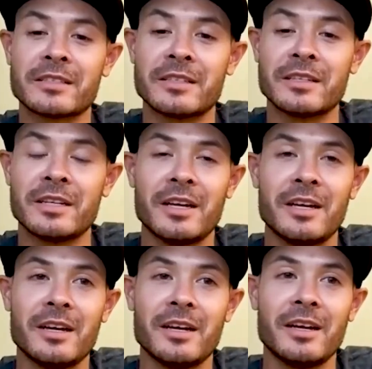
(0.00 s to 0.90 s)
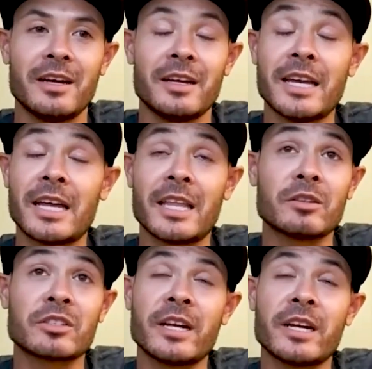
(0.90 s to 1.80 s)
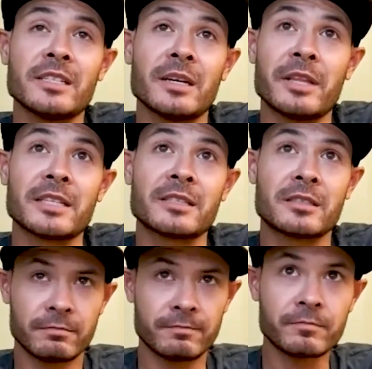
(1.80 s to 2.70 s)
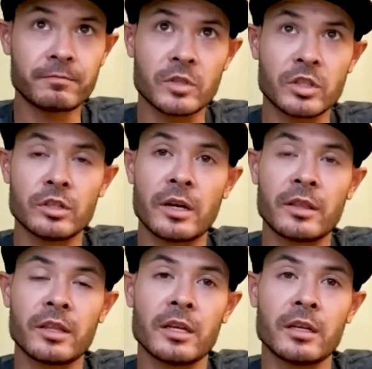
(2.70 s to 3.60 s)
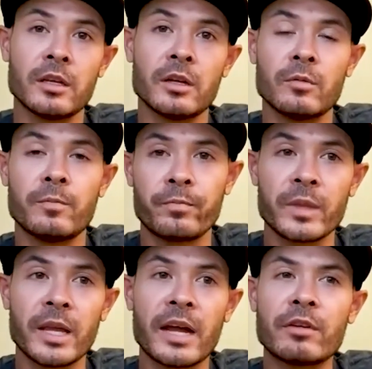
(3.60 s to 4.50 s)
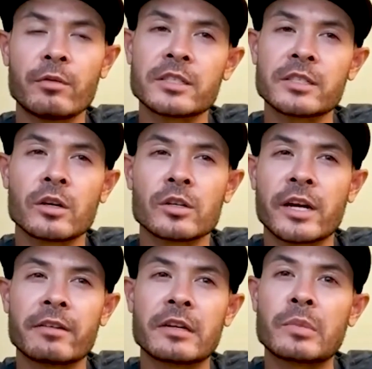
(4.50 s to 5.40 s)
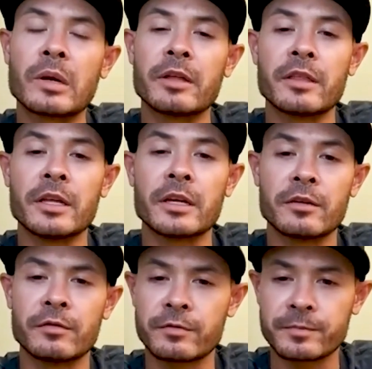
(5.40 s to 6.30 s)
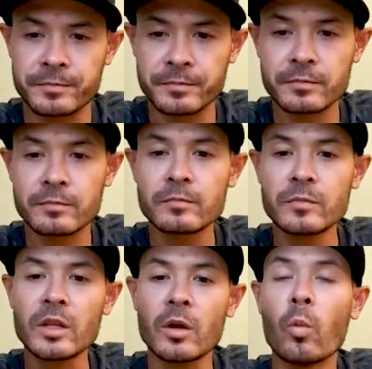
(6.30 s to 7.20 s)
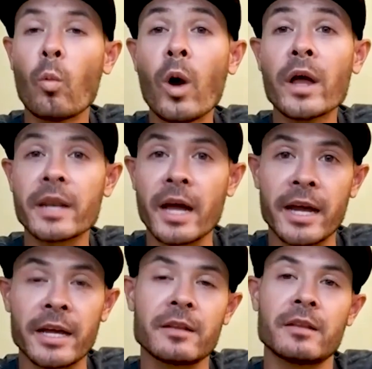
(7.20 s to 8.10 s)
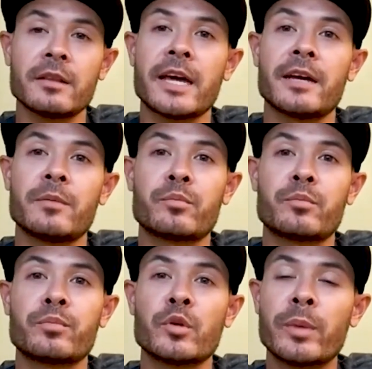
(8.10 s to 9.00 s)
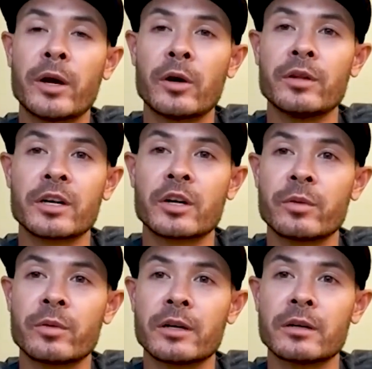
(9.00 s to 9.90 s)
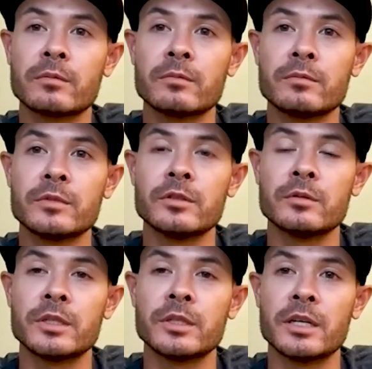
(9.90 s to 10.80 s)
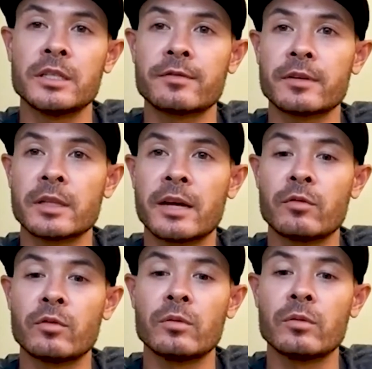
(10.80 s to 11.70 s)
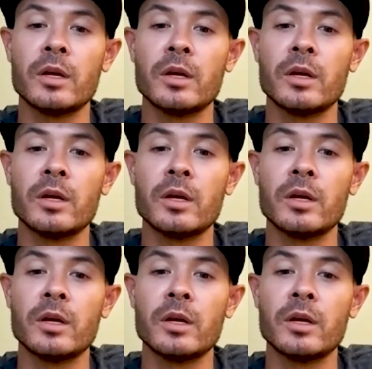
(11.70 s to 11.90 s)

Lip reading: And yeah, that was crazy. I mean, that's too, I think, every race car driver can probably think of one night that propelled their career to a different level,